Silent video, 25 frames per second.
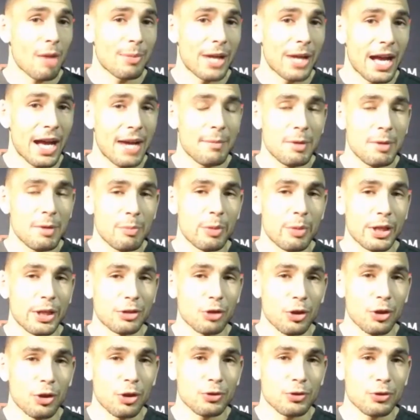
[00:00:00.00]
having the crowd
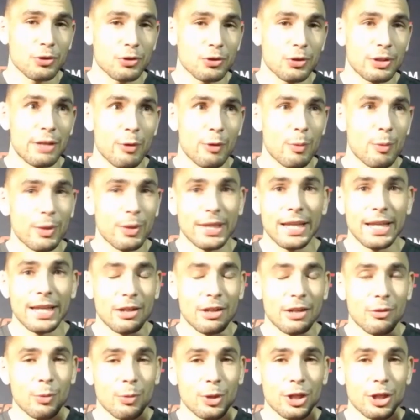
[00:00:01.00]
behind me, but it's also
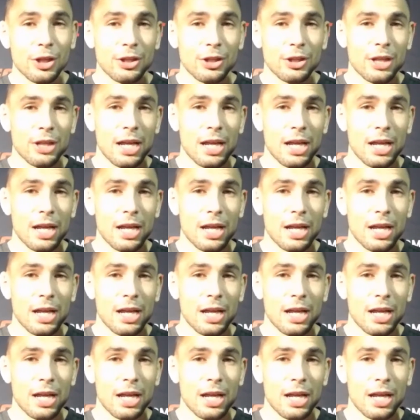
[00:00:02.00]
different when they